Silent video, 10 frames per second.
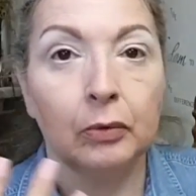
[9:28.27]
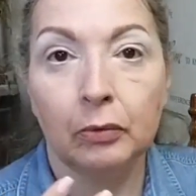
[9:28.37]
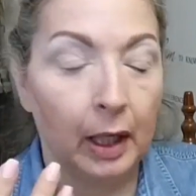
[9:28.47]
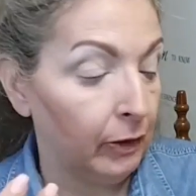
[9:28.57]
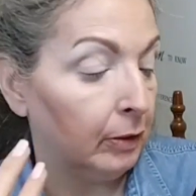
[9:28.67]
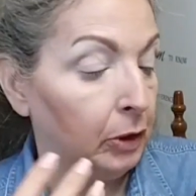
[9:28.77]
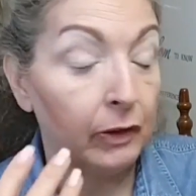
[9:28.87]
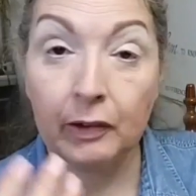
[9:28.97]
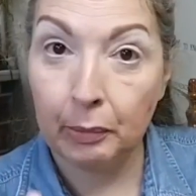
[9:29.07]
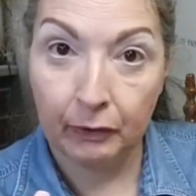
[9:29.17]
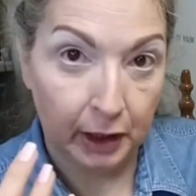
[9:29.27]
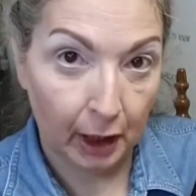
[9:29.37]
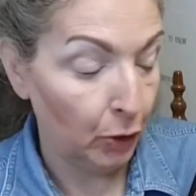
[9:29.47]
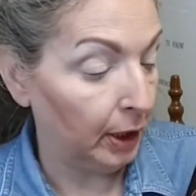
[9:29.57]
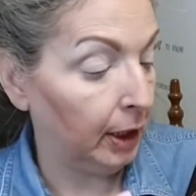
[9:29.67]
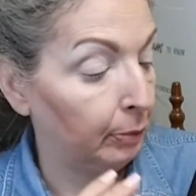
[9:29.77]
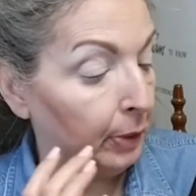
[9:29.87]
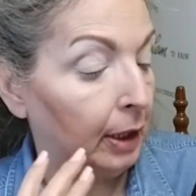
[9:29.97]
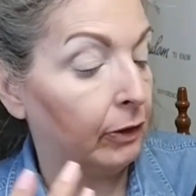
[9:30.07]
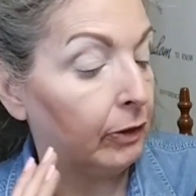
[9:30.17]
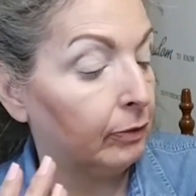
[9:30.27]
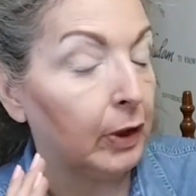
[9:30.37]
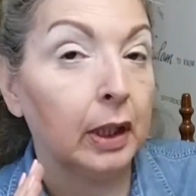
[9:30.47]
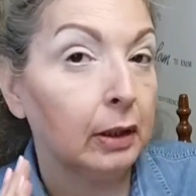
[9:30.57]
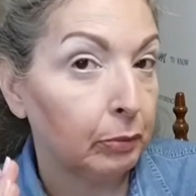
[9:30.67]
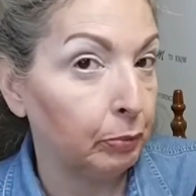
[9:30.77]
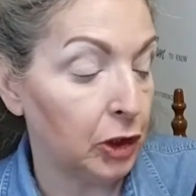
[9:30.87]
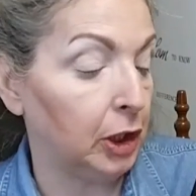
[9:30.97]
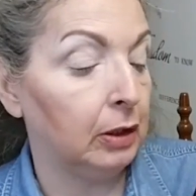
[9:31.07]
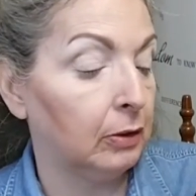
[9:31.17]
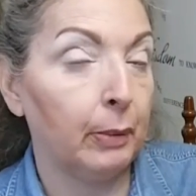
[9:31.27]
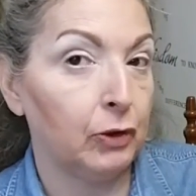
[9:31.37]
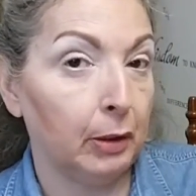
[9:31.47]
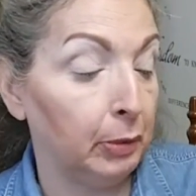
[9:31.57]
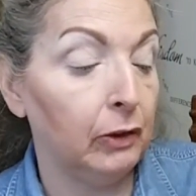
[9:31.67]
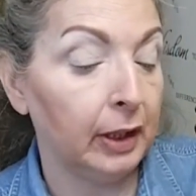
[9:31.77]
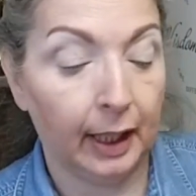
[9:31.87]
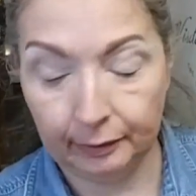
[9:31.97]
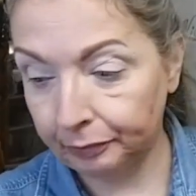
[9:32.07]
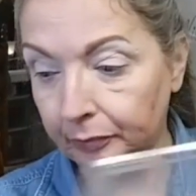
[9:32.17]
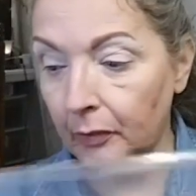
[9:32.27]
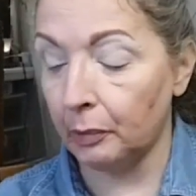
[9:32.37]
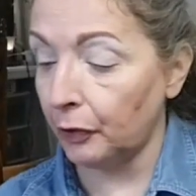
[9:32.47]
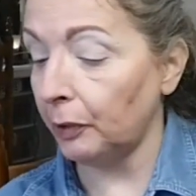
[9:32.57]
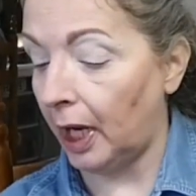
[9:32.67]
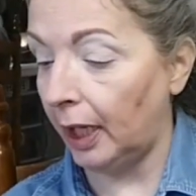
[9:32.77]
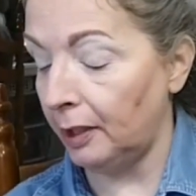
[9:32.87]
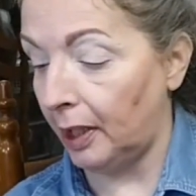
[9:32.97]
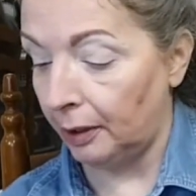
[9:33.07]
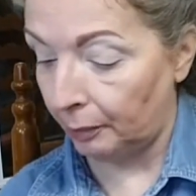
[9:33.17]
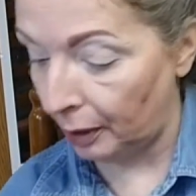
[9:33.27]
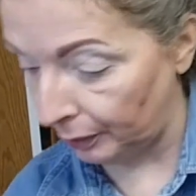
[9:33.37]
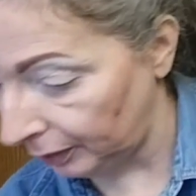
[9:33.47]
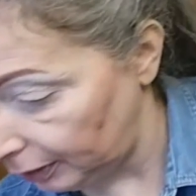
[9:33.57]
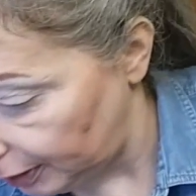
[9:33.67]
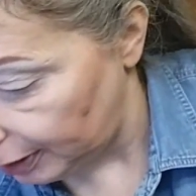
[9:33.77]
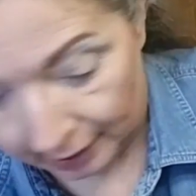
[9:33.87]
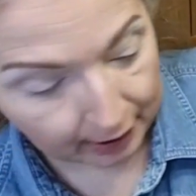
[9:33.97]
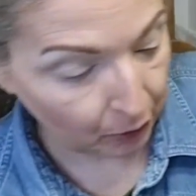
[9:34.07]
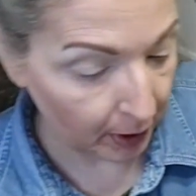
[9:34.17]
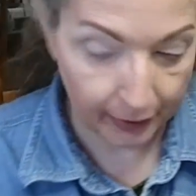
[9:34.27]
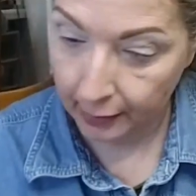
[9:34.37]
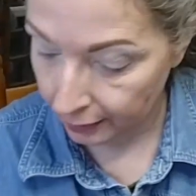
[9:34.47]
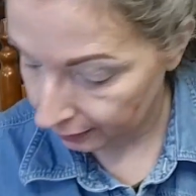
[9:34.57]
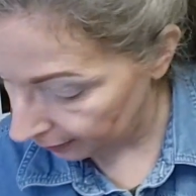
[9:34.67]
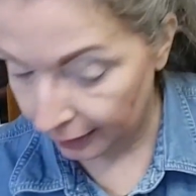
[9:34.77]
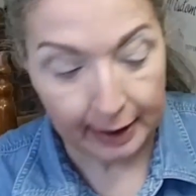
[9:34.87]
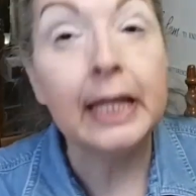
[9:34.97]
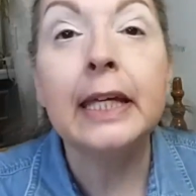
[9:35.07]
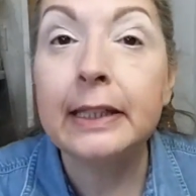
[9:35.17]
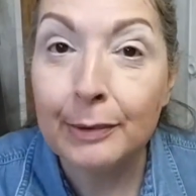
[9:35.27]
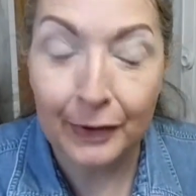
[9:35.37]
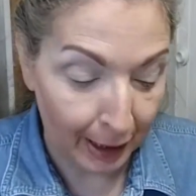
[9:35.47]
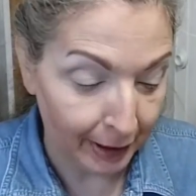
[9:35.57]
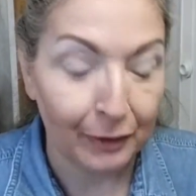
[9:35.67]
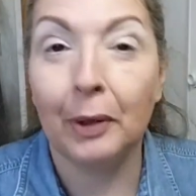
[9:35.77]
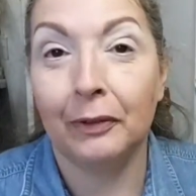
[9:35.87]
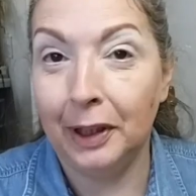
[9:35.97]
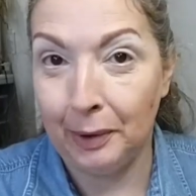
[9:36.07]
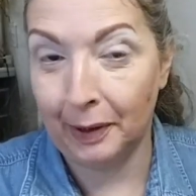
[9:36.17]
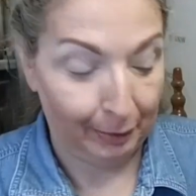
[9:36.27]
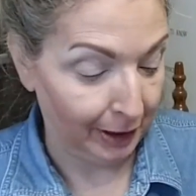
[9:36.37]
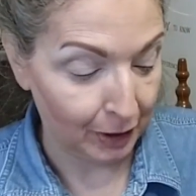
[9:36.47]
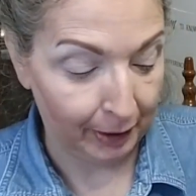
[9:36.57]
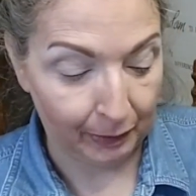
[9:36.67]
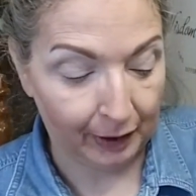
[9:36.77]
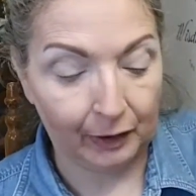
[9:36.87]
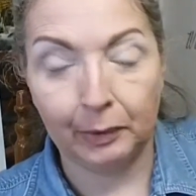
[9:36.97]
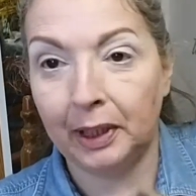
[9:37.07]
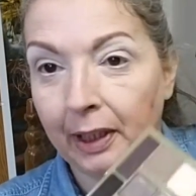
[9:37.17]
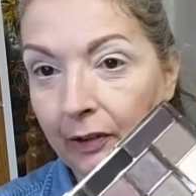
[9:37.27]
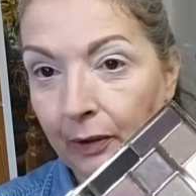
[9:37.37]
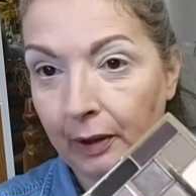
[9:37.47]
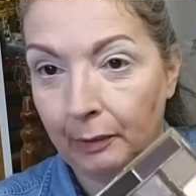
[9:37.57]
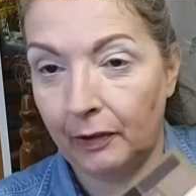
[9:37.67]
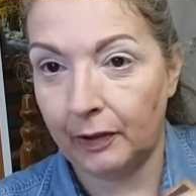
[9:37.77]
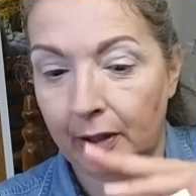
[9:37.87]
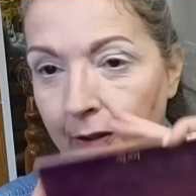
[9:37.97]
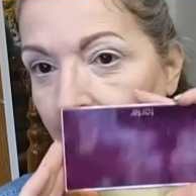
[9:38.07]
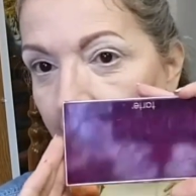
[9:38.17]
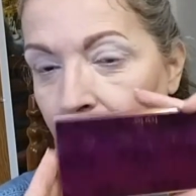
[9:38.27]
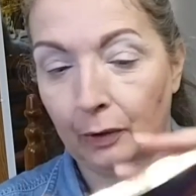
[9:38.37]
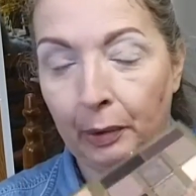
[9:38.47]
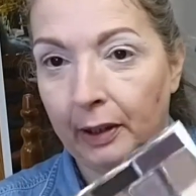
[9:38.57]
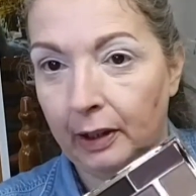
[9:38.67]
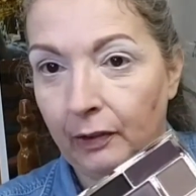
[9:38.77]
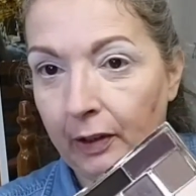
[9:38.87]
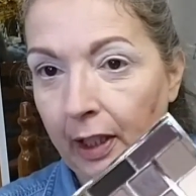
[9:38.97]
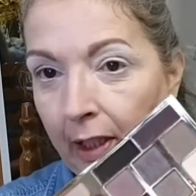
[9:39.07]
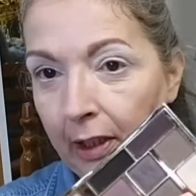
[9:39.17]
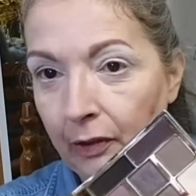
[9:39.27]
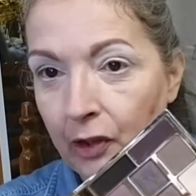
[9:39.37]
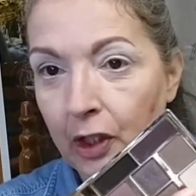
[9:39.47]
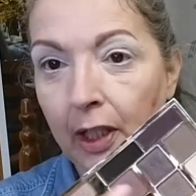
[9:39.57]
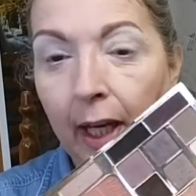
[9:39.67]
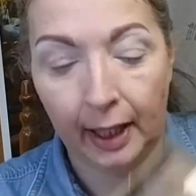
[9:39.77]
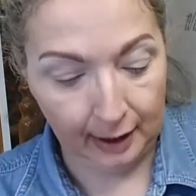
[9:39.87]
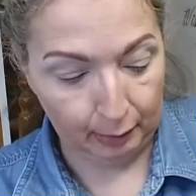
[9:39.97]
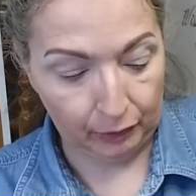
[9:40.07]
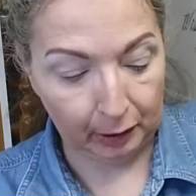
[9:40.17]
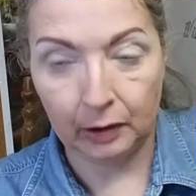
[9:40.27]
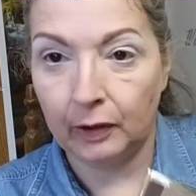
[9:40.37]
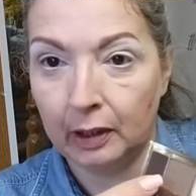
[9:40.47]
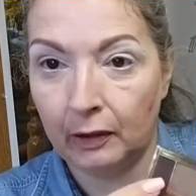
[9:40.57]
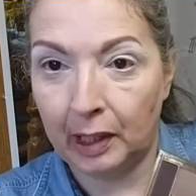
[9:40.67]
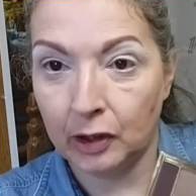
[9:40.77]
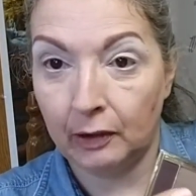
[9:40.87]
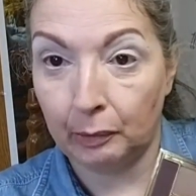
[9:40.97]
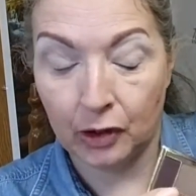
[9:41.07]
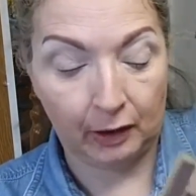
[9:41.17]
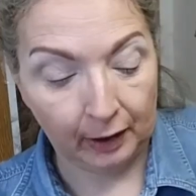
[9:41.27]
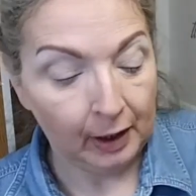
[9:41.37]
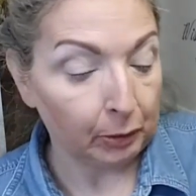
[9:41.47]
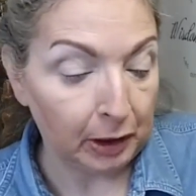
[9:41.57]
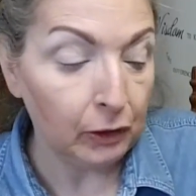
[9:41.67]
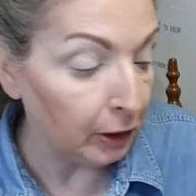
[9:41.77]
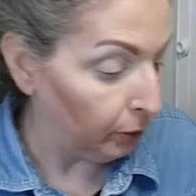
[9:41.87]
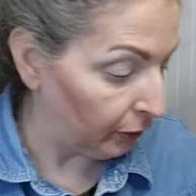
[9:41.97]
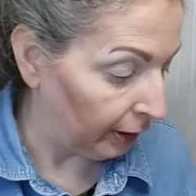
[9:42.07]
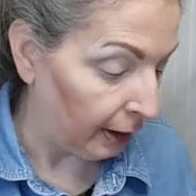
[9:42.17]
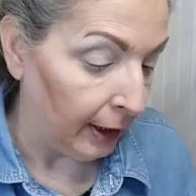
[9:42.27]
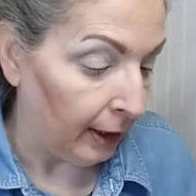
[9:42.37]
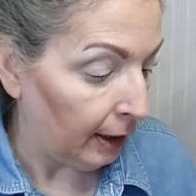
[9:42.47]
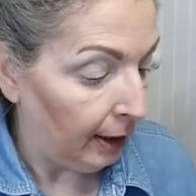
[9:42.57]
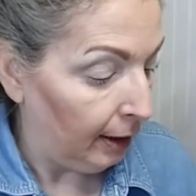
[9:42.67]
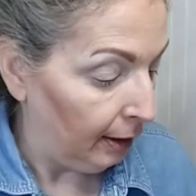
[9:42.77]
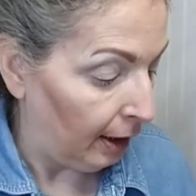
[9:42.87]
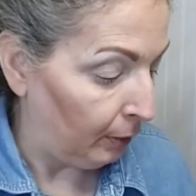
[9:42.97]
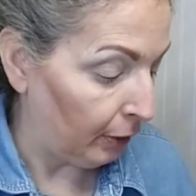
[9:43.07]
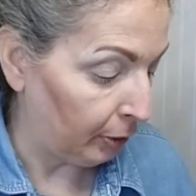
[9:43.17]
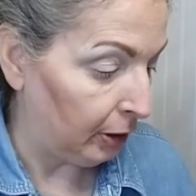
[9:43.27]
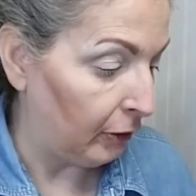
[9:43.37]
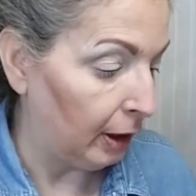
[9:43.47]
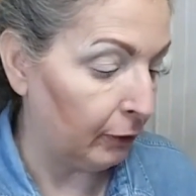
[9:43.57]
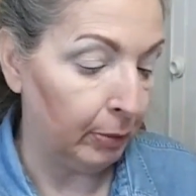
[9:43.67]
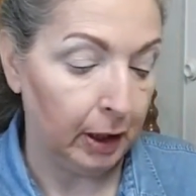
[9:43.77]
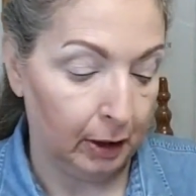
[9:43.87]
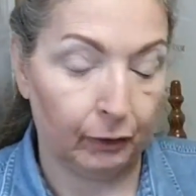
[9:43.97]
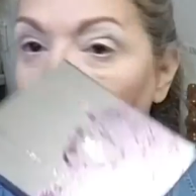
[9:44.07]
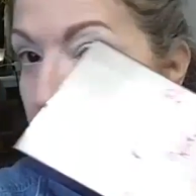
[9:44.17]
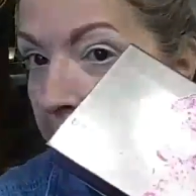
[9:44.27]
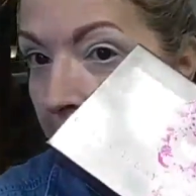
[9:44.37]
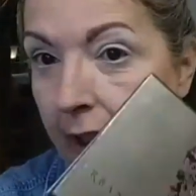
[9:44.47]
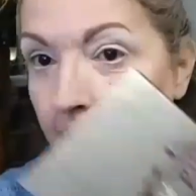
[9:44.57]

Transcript: you can see it's got a bit of a yellow in it, and it's very peachy type of shade. I'm going to be using that, but first I'm going to highlight my brow bone with, excuse me for dropping things, what would a video be without me dropping some stuff? So I'm going to be getting into, this is the Heart Nor palette that I used the other day. I'm going to use this shade, and I'm also going to be using this matte shade. These are matte shades. I'm going to be using those, and I will also be using from Urban Decay.